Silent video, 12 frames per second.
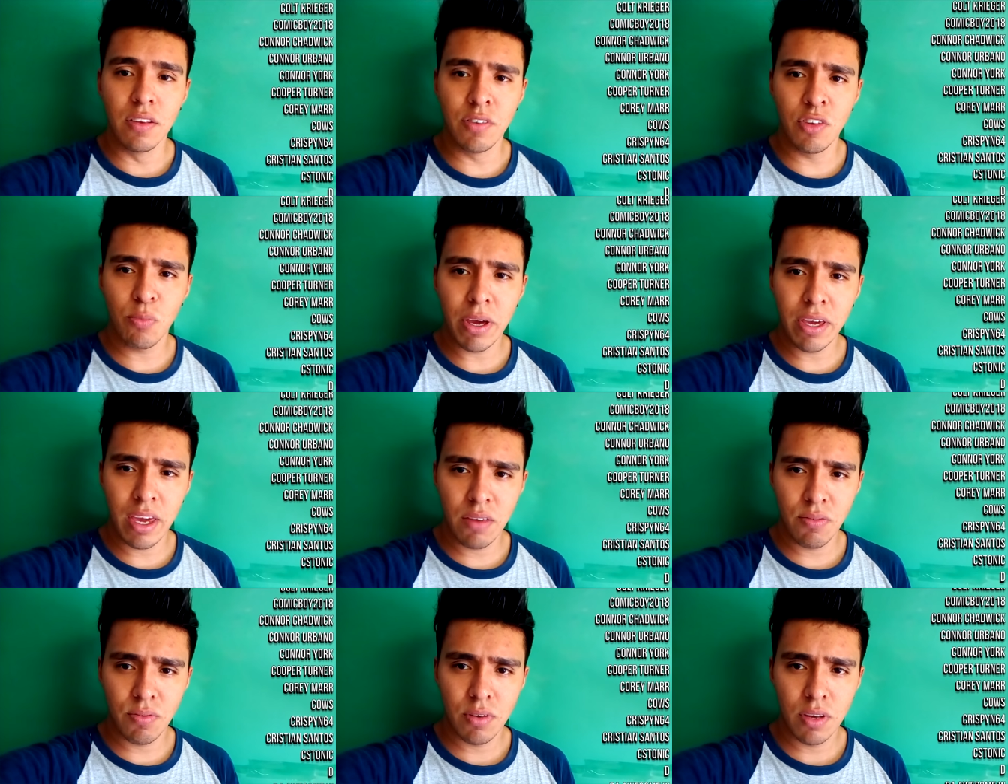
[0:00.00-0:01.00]
This is my
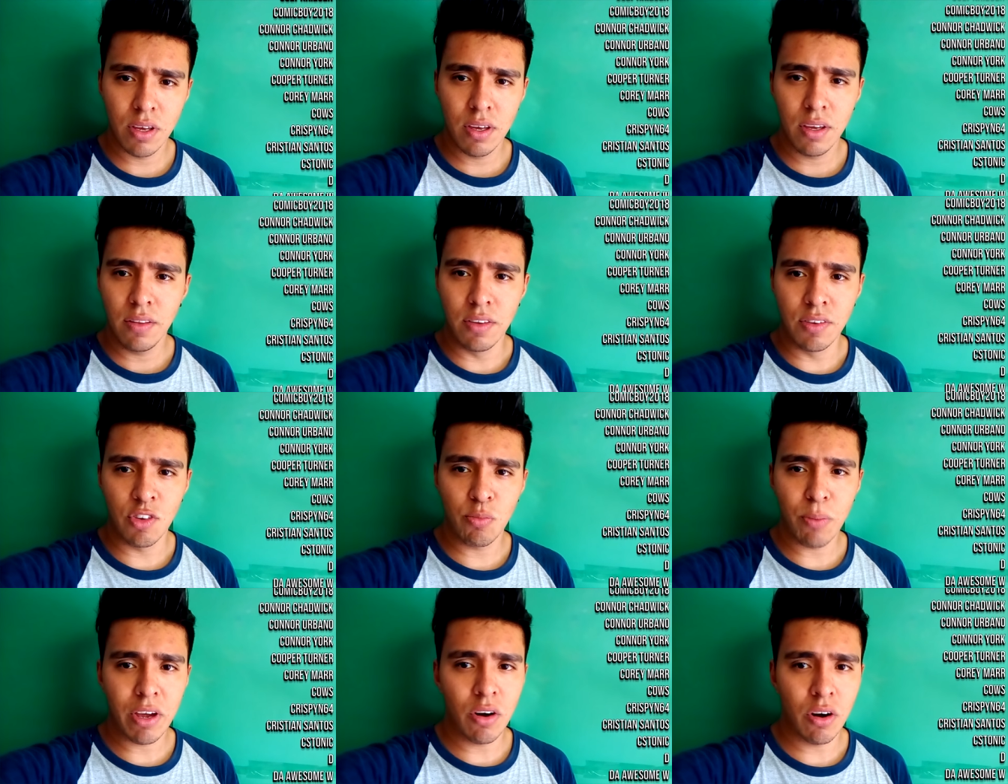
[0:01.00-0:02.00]
gift. This is
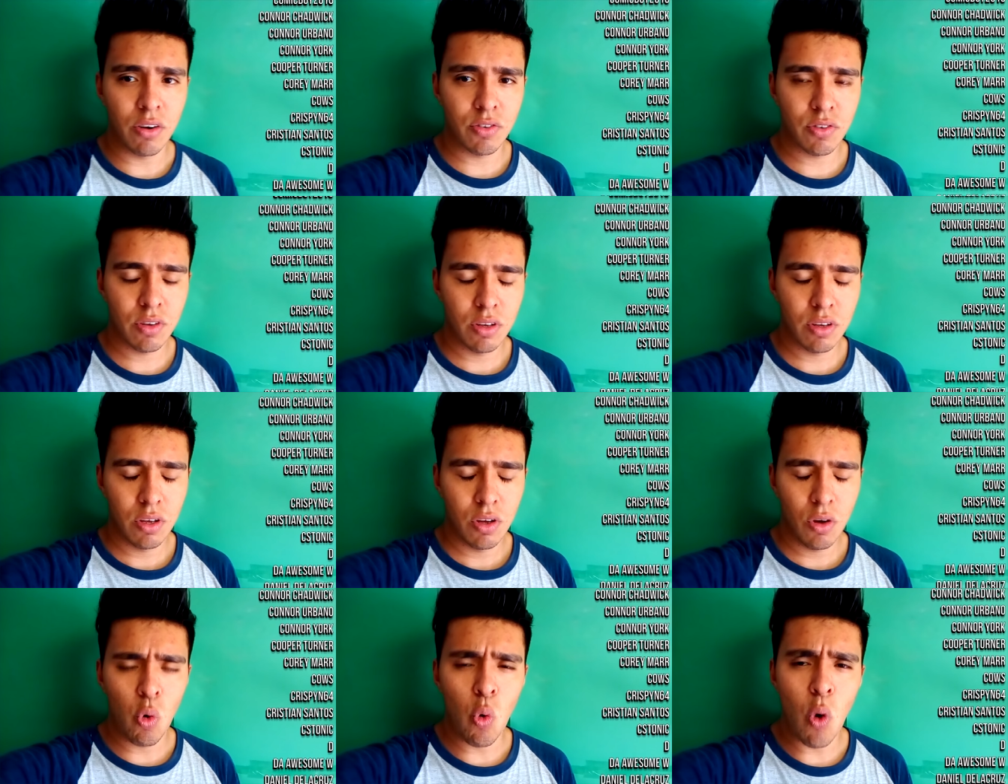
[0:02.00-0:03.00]
my curse.
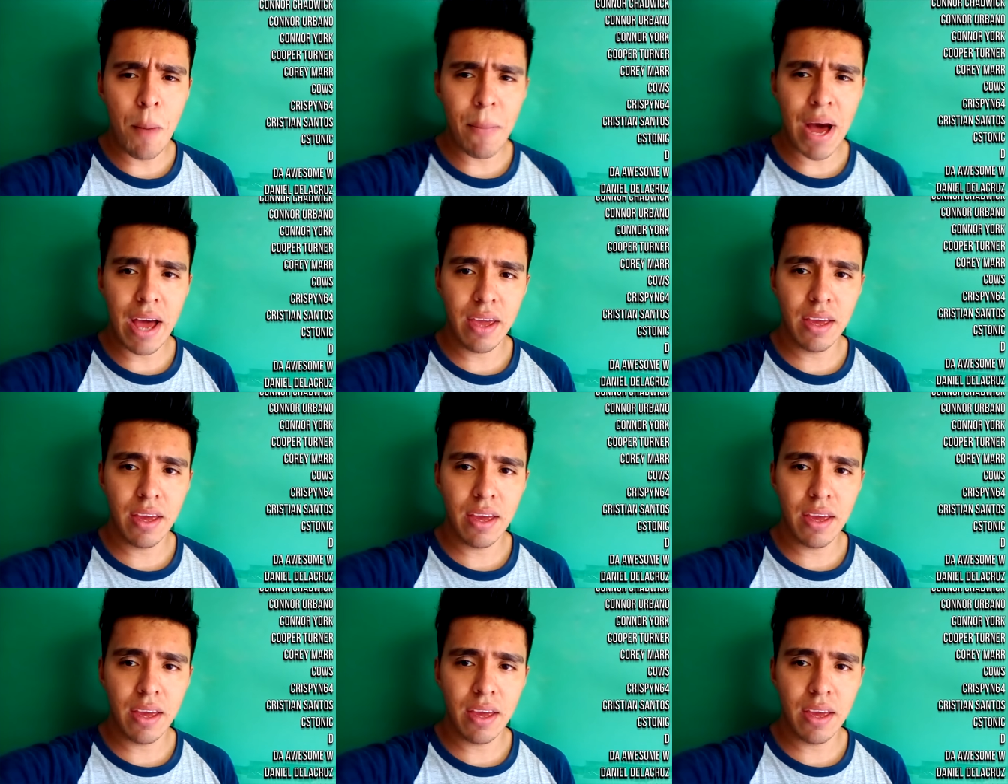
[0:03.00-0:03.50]
Who am I?